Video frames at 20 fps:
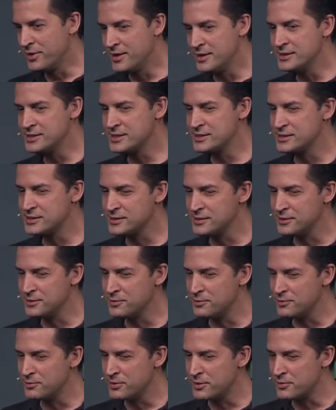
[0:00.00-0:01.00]
this,
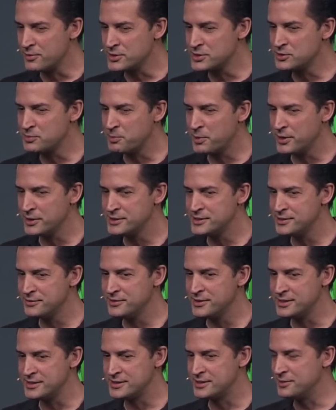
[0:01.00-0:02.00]
the
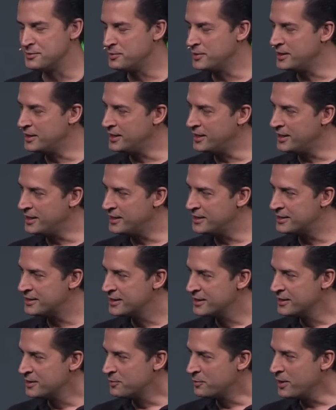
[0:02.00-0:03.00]
responsiveness that we need,
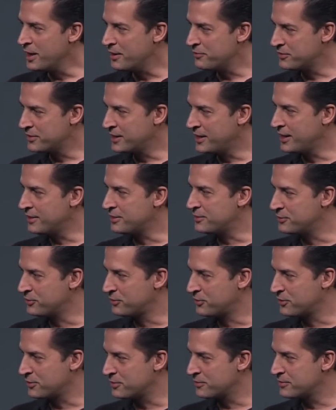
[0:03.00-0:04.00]
we have to get those
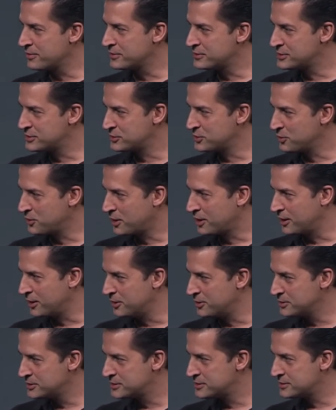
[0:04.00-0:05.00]
servers so
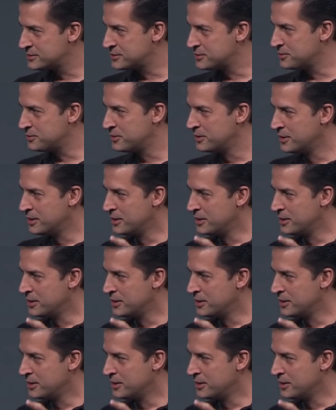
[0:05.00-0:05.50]
close. So